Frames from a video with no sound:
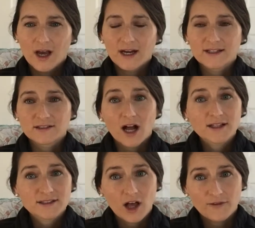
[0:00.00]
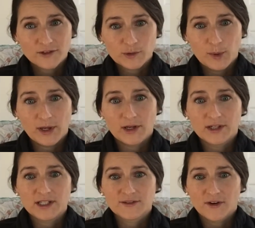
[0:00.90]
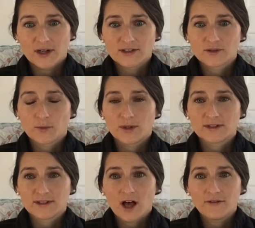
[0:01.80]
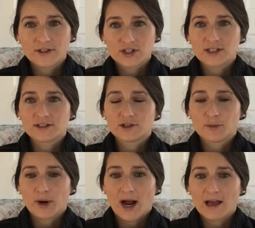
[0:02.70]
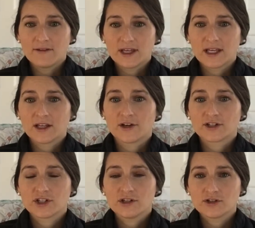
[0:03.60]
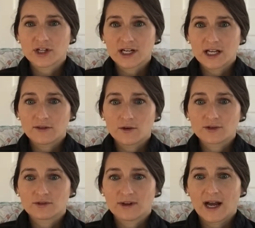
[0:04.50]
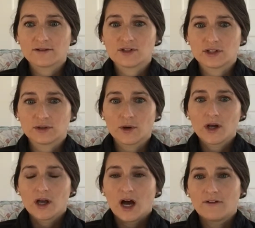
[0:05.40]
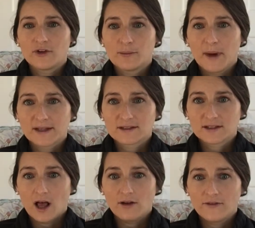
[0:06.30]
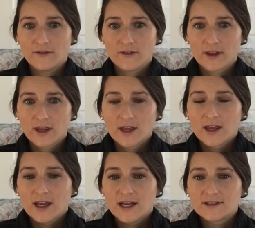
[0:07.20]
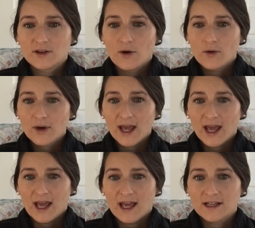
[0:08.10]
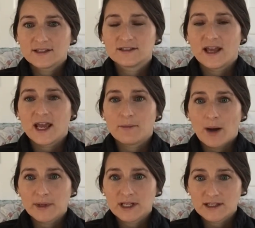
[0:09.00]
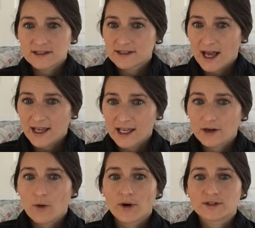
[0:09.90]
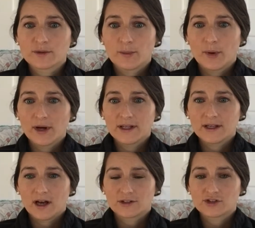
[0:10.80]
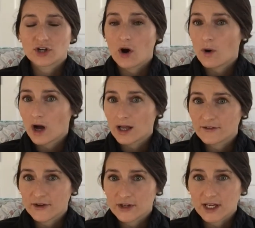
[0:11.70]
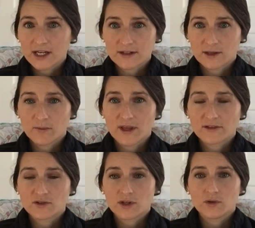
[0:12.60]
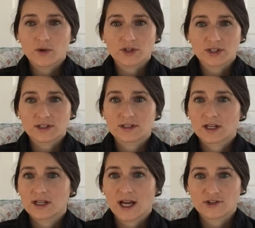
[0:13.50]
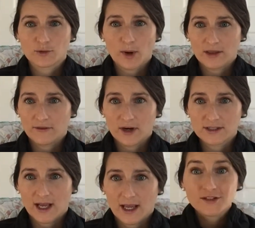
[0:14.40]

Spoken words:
And it's not selfish to put your needs first. What's selfish is depriving your children and those around you of your best self. It is okay to say mommy needs a second or to put a show on for your kid or something so that you can just catch your breath for a second.